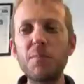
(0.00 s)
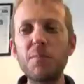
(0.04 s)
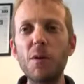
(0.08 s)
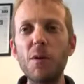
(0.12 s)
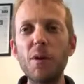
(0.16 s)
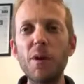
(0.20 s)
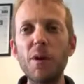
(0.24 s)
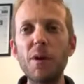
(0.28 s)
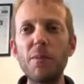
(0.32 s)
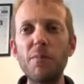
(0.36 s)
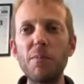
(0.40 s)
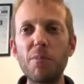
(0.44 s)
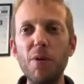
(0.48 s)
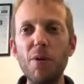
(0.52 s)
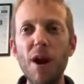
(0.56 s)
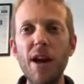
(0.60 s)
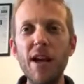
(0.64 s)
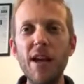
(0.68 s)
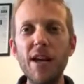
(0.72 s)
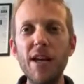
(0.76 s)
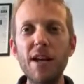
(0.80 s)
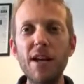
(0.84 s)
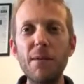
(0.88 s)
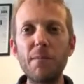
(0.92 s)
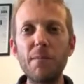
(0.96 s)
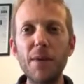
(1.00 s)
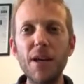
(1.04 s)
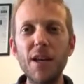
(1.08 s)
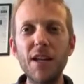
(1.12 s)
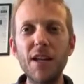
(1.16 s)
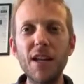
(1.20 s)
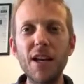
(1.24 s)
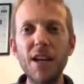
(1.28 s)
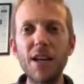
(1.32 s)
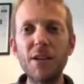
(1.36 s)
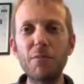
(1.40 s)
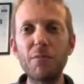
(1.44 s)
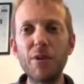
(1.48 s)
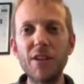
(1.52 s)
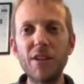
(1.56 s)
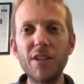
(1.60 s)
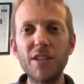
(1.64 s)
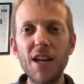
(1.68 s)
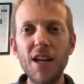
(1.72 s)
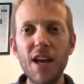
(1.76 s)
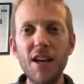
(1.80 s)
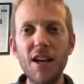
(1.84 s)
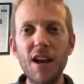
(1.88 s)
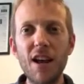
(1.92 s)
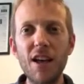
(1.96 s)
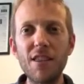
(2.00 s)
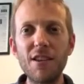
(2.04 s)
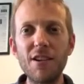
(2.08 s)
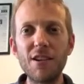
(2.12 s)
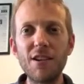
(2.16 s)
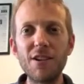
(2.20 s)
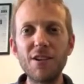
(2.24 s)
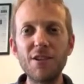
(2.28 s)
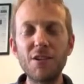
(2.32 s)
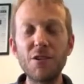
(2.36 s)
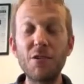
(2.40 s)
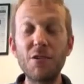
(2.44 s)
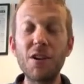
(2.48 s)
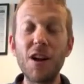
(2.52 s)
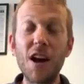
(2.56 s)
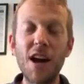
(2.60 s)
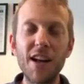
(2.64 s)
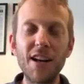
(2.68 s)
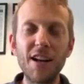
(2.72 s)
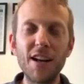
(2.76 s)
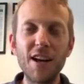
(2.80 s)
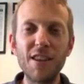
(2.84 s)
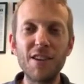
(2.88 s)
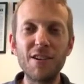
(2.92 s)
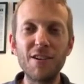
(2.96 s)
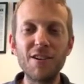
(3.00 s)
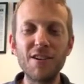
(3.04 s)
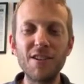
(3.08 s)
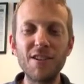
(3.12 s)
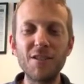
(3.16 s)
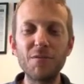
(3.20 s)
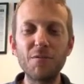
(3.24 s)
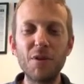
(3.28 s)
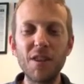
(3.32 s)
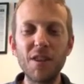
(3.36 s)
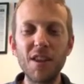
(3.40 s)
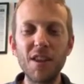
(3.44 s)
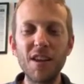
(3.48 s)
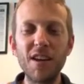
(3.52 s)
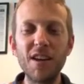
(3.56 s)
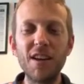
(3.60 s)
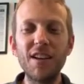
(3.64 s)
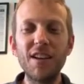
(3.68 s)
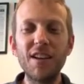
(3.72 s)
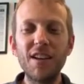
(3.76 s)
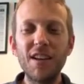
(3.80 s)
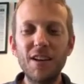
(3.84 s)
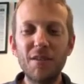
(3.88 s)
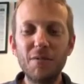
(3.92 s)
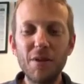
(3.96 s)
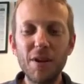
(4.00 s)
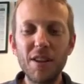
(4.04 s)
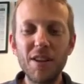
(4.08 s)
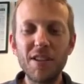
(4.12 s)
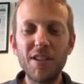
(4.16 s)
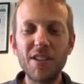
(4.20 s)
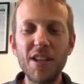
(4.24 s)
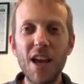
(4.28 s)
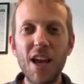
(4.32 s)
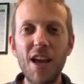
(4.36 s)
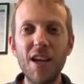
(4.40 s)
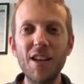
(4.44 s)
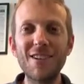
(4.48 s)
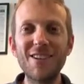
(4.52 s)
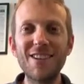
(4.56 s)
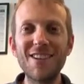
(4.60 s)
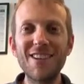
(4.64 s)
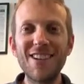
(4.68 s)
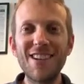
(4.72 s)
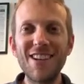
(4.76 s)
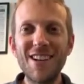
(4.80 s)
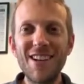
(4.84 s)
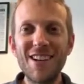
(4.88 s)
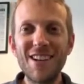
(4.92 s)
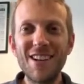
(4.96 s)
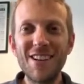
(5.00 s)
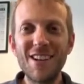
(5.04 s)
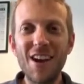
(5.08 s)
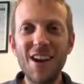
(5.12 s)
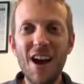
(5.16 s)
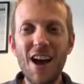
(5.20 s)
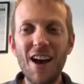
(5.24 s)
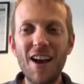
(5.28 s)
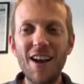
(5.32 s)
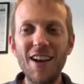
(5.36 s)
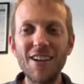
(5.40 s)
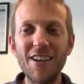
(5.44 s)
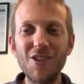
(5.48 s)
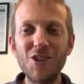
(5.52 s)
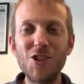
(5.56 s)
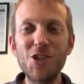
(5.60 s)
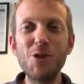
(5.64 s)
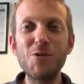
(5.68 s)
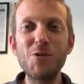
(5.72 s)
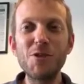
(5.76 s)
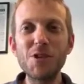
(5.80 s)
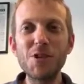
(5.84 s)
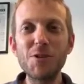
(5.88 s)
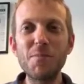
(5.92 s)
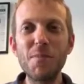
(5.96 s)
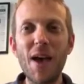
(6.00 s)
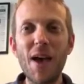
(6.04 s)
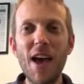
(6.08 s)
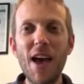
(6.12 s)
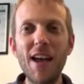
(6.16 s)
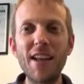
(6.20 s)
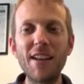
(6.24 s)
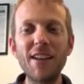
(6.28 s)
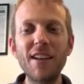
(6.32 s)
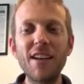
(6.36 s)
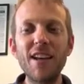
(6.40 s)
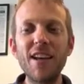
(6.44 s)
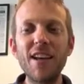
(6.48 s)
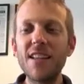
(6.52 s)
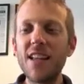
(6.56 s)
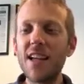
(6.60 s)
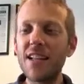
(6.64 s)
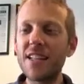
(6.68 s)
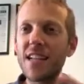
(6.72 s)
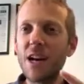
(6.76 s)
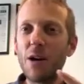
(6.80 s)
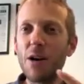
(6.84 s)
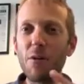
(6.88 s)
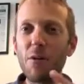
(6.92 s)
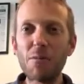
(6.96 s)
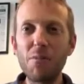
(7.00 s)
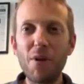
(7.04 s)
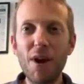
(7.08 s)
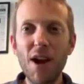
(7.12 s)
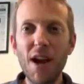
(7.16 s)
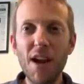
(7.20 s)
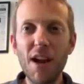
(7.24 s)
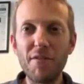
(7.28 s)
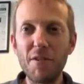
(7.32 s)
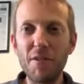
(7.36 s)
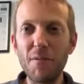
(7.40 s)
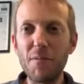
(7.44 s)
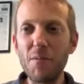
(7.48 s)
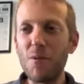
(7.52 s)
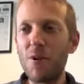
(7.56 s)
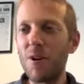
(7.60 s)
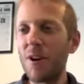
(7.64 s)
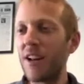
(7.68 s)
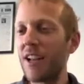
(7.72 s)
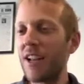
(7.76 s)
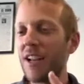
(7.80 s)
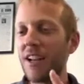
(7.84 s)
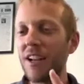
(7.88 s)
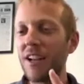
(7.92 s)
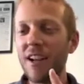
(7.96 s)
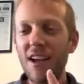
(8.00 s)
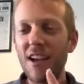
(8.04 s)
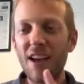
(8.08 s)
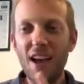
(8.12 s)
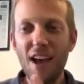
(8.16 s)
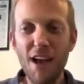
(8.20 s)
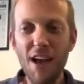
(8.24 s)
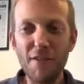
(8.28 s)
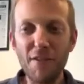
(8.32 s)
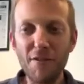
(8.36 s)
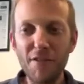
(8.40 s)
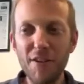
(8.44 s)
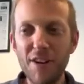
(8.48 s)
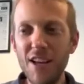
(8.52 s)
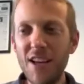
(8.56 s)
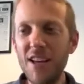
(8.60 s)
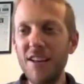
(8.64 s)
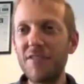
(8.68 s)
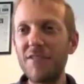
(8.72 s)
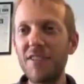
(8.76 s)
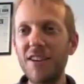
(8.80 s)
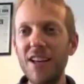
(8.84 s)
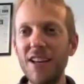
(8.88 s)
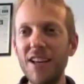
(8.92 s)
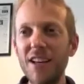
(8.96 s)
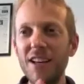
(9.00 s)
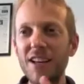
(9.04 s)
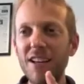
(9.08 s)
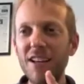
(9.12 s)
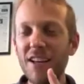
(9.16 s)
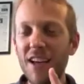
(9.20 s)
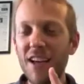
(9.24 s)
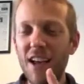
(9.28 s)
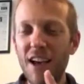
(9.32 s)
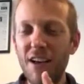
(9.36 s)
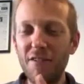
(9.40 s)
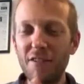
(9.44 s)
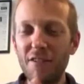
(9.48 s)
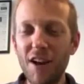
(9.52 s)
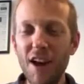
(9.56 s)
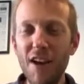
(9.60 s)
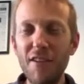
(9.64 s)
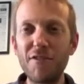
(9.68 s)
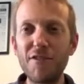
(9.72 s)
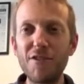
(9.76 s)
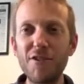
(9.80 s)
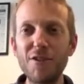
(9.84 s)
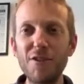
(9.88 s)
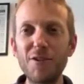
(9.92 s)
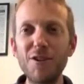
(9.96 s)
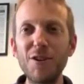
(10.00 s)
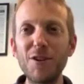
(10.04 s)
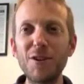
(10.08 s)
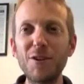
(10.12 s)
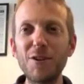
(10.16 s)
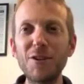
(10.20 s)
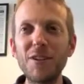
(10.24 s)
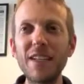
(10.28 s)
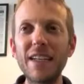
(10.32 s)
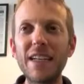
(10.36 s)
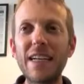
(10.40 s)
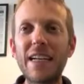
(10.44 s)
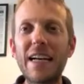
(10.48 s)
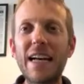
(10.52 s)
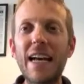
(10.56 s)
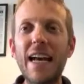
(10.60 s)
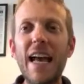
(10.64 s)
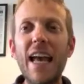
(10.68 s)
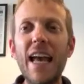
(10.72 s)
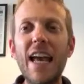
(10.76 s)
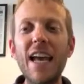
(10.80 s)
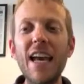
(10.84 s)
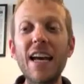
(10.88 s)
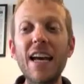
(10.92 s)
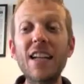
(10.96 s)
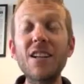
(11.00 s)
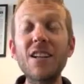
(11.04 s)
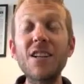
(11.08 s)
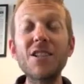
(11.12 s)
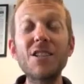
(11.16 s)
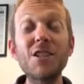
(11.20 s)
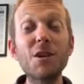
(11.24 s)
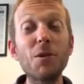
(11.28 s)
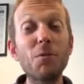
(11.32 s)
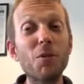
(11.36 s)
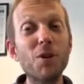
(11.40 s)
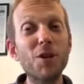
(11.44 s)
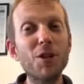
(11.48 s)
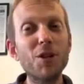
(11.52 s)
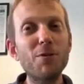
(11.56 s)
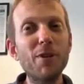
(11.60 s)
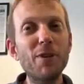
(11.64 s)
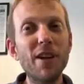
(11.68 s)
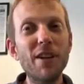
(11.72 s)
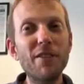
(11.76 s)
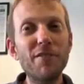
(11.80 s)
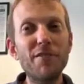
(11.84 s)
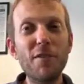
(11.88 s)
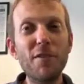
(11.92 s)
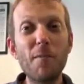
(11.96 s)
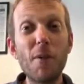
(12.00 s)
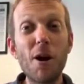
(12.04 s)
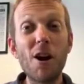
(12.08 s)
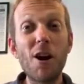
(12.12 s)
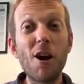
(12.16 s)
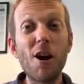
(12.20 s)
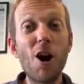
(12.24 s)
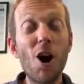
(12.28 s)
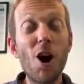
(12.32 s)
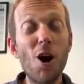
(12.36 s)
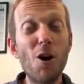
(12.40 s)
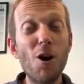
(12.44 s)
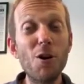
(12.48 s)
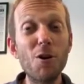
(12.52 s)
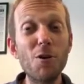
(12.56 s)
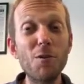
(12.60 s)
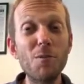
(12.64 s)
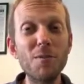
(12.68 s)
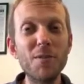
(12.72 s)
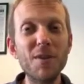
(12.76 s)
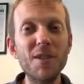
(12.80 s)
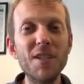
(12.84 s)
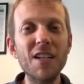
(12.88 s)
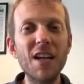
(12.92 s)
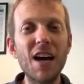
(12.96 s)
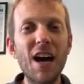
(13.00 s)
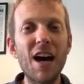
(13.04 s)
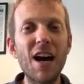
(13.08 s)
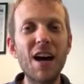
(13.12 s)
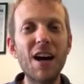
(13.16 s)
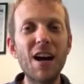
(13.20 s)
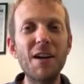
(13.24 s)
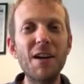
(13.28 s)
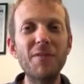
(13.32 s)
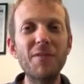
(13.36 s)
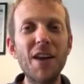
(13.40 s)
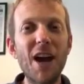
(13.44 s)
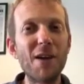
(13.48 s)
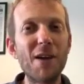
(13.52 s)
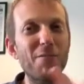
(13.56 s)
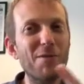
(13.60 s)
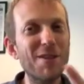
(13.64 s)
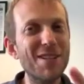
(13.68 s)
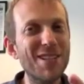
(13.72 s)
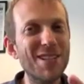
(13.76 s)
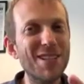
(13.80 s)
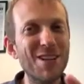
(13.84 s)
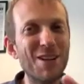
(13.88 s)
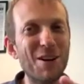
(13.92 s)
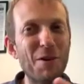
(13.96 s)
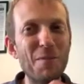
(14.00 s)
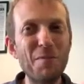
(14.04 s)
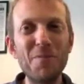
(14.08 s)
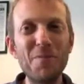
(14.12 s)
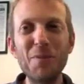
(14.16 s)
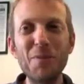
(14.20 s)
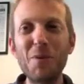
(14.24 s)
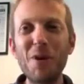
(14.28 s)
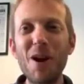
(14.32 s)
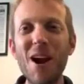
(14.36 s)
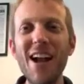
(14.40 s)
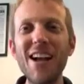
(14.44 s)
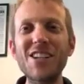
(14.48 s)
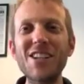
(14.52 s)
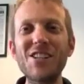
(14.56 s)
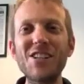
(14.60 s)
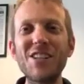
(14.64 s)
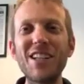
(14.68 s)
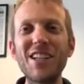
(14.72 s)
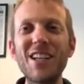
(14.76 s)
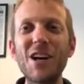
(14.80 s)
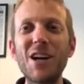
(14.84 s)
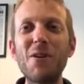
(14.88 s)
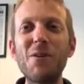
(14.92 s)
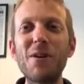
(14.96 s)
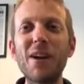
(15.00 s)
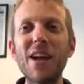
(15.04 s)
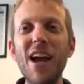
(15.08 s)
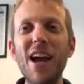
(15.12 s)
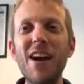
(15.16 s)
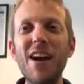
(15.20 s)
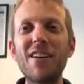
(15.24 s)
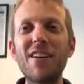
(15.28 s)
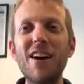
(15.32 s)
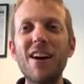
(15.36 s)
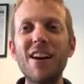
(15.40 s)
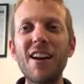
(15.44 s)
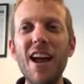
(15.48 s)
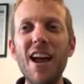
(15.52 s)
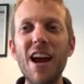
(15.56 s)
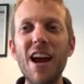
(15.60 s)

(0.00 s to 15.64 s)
we pray in a minyan with 10 others or 9 others with 10 Jewish men. That's how we pray every morning, every evening, every afternoon. And so we're doing it from our homes, not with Zoom. We're actually going out on